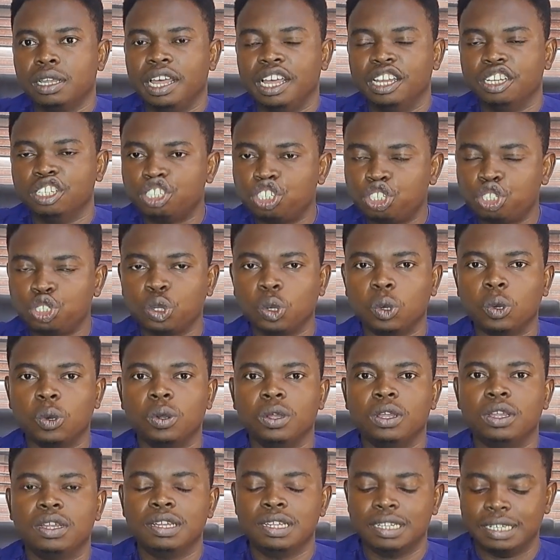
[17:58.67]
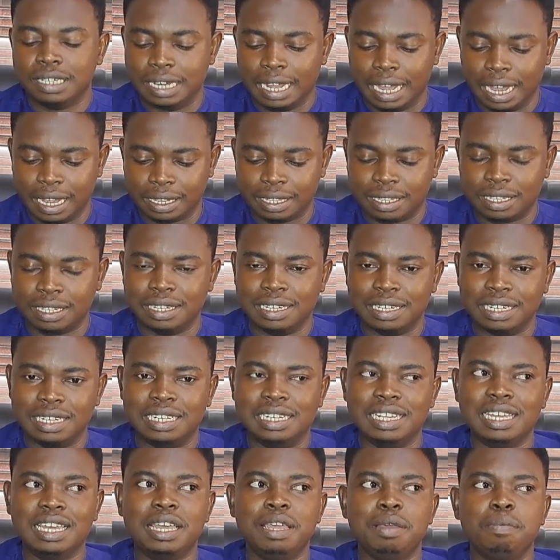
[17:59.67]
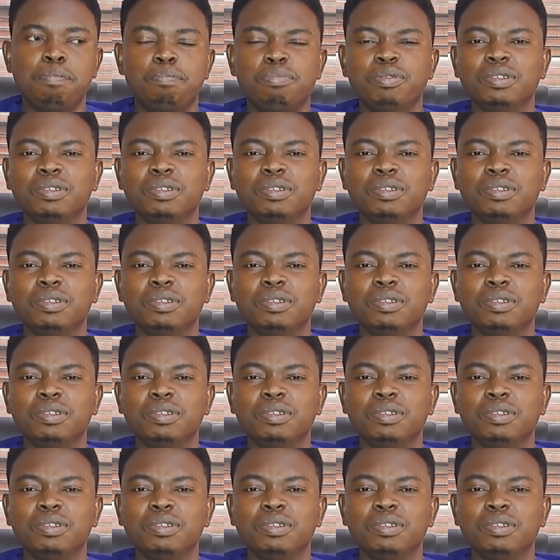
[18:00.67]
ensure that they